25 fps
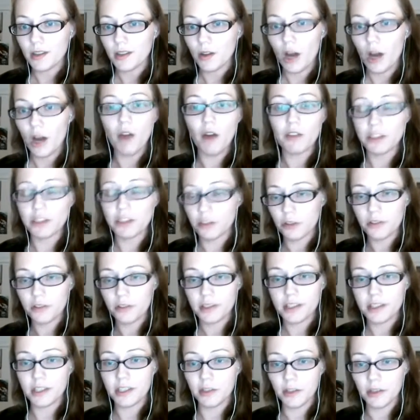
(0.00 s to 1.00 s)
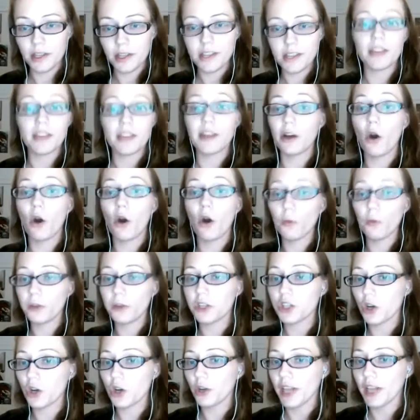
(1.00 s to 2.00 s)
of a certain series and they're only
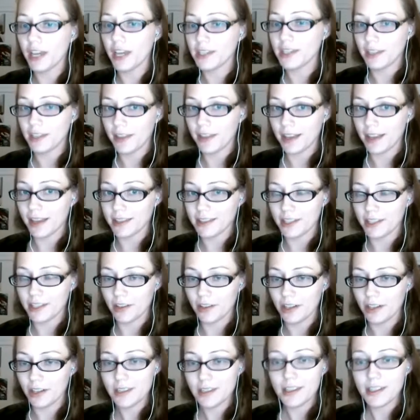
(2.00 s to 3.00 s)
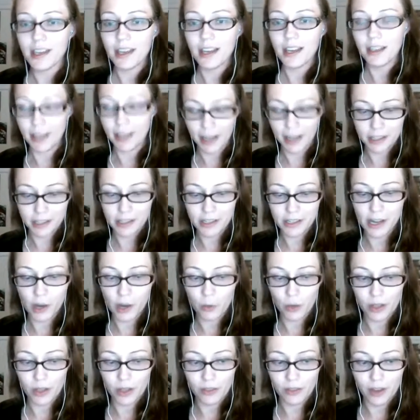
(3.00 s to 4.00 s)
showcasing that series. Like I saw
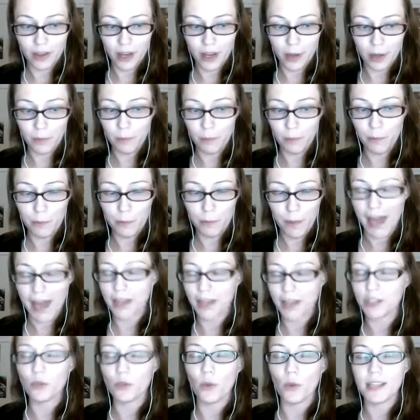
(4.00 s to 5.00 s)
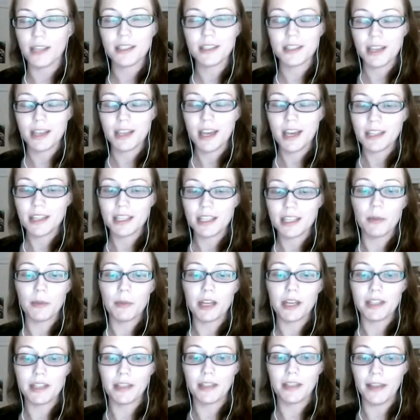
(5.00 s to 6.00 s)
with PAX West, somebody
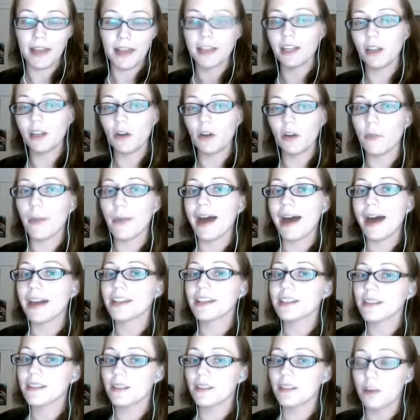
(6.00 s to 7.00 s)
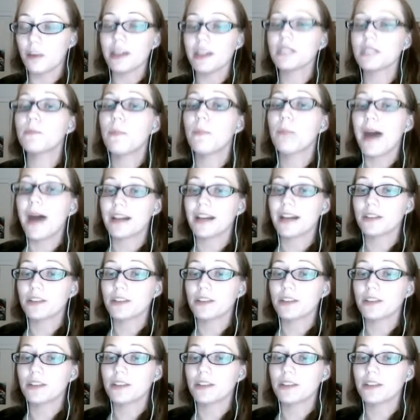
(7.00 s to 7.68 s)
did like, you know, the best PAX